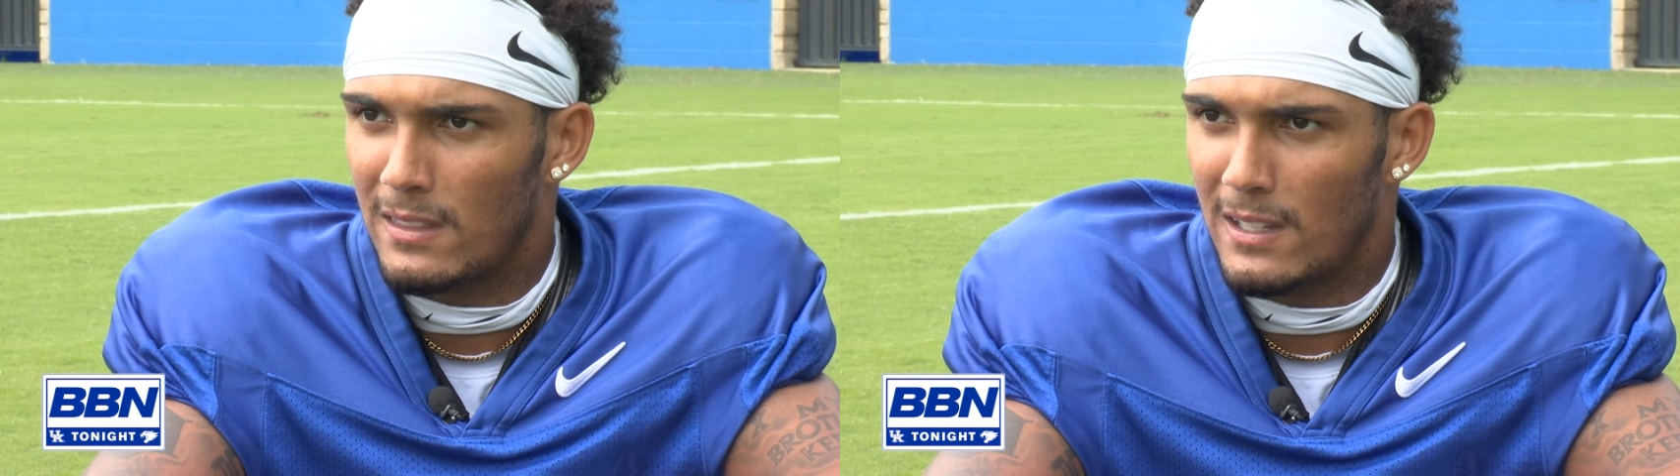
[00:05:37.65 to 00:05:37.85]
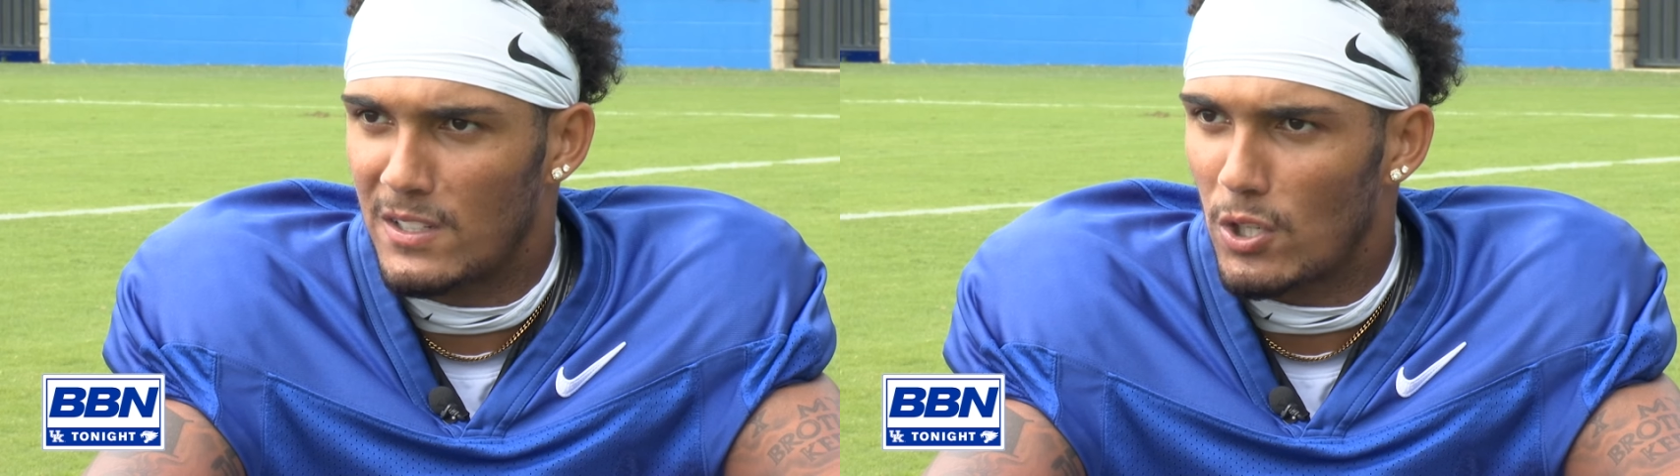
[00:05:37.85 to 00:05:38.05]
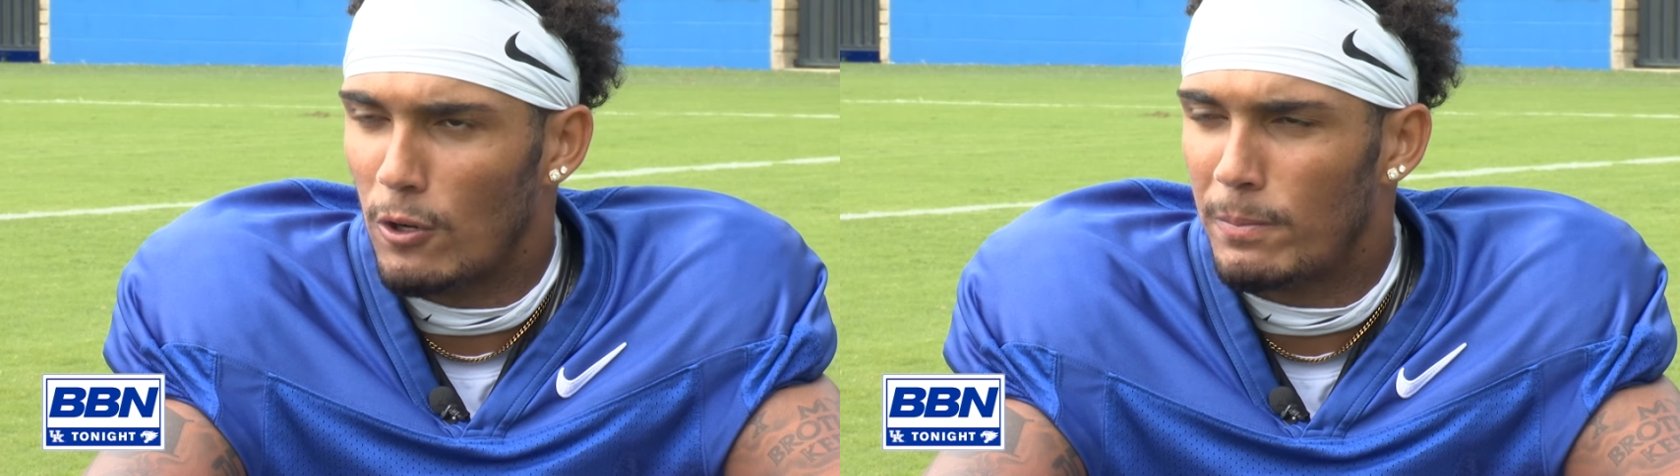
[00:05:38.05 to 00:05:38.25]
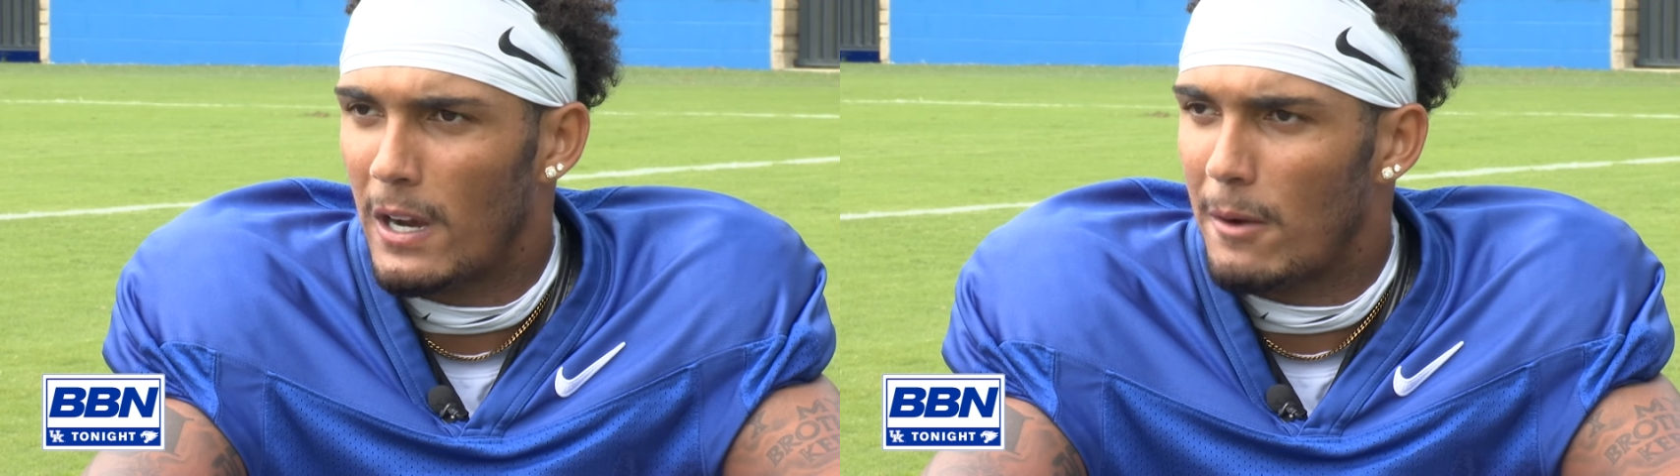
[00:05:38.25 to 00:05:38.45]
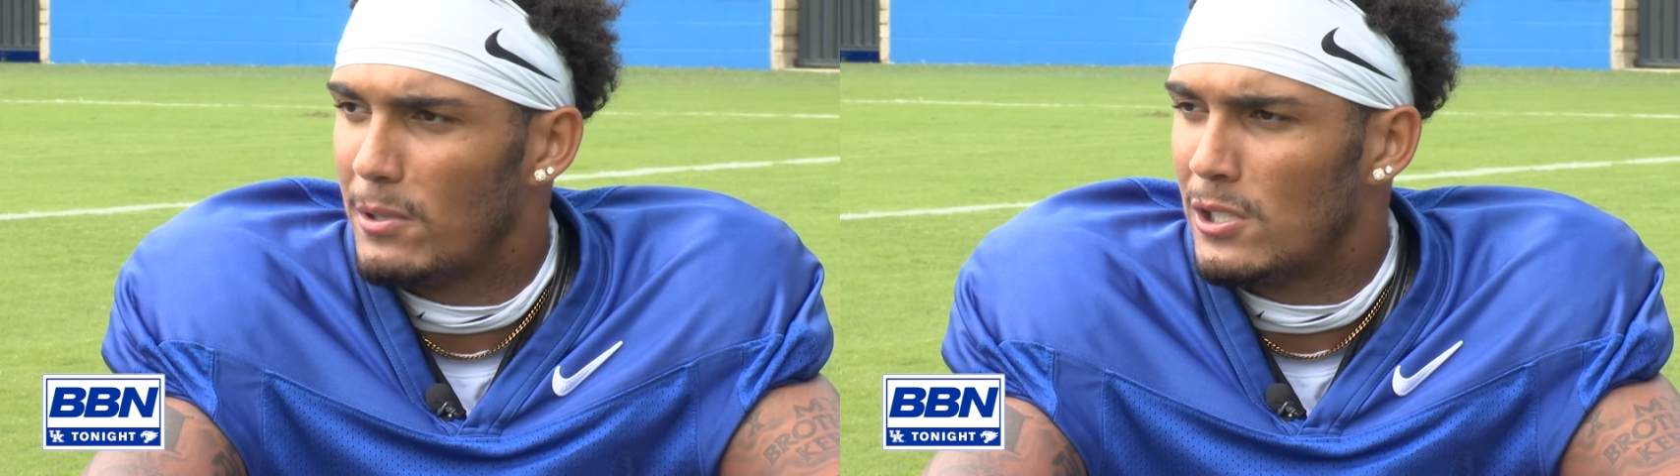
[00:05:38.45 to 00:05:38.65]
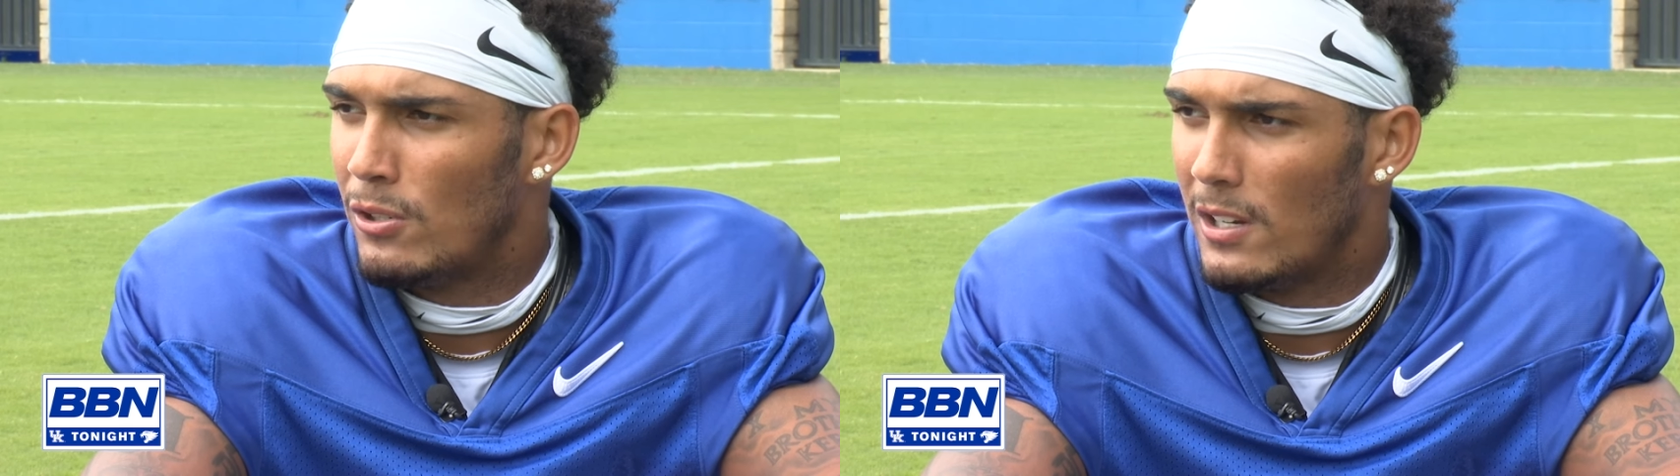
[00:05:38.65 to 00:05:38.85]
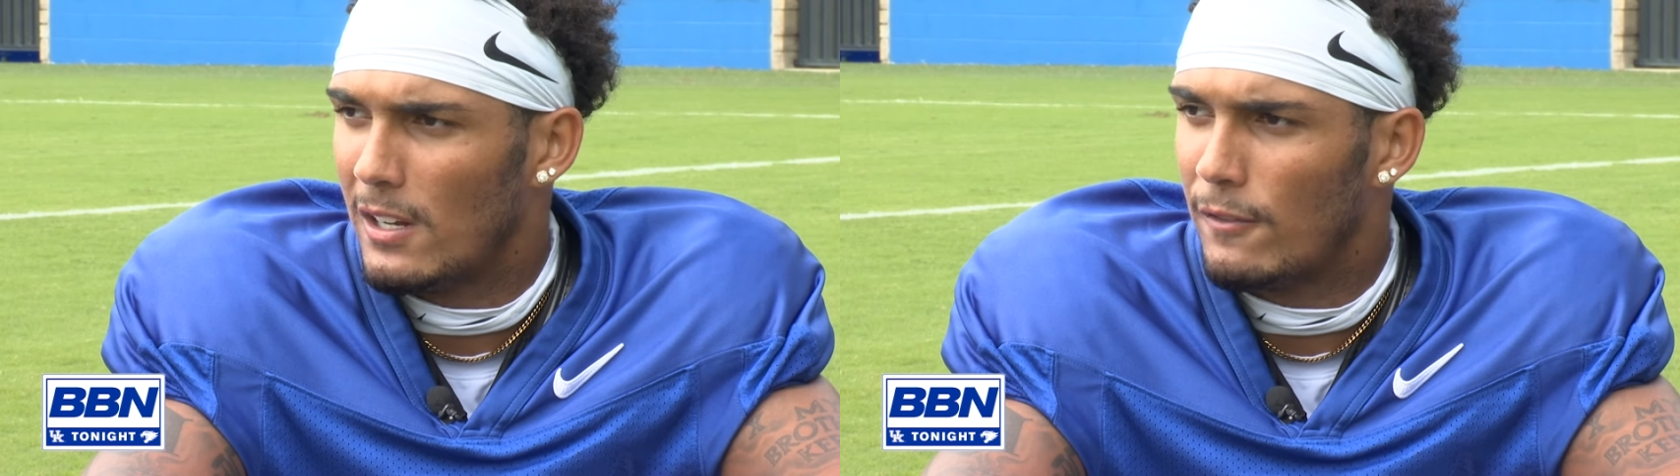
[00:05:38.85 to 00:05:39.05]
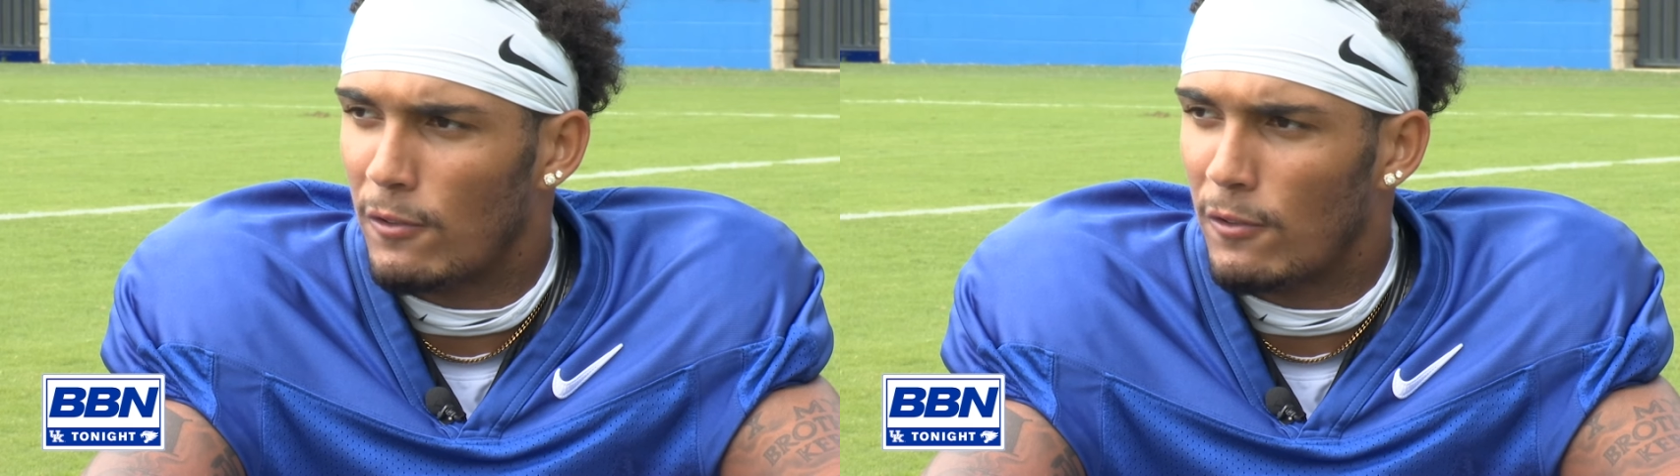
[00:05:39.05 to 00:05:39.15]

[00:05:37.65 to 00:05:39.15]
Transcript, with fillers: there's open opportunity